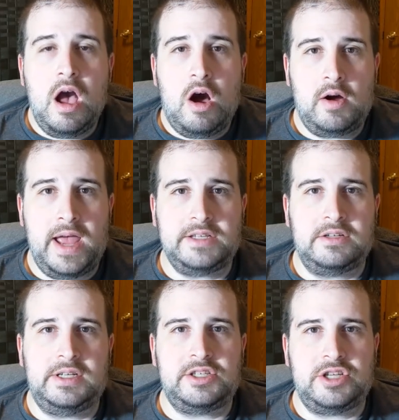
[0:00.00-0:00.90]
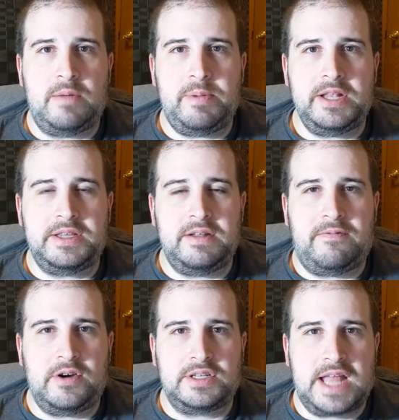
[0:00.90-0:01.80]
Okay, so let's jump into the
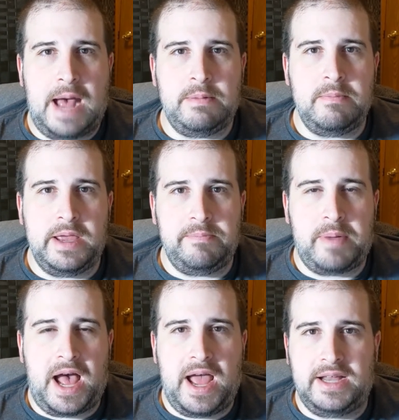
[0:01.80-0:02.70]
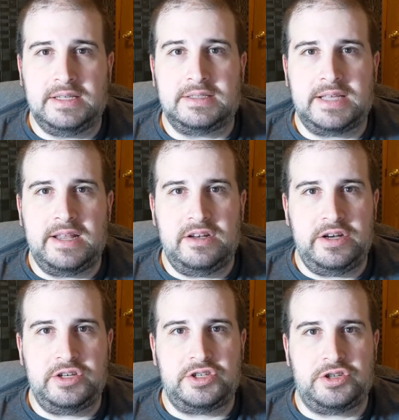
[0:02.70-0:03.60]
first comment made by
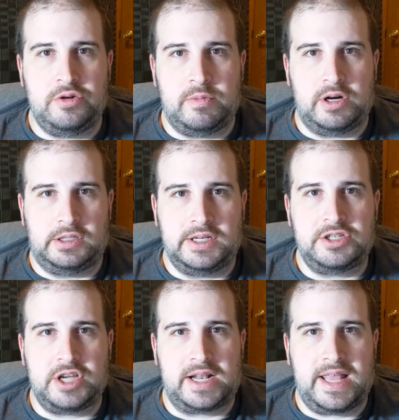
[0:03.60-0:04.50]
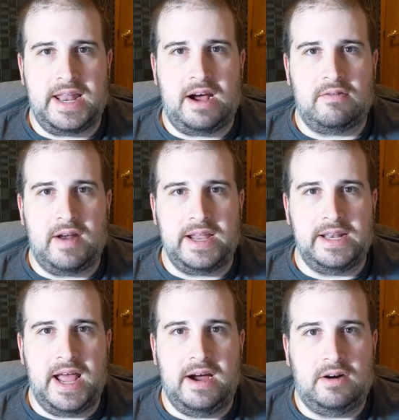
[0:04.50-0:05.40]
Senator Schumer. Let's check that out right
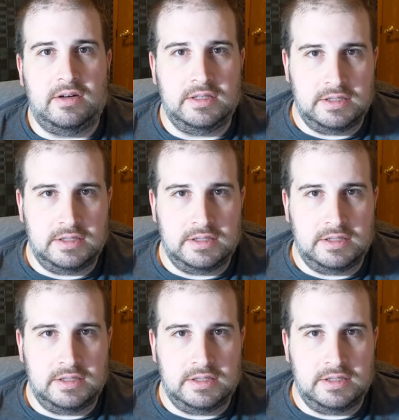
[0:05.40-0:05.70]
now.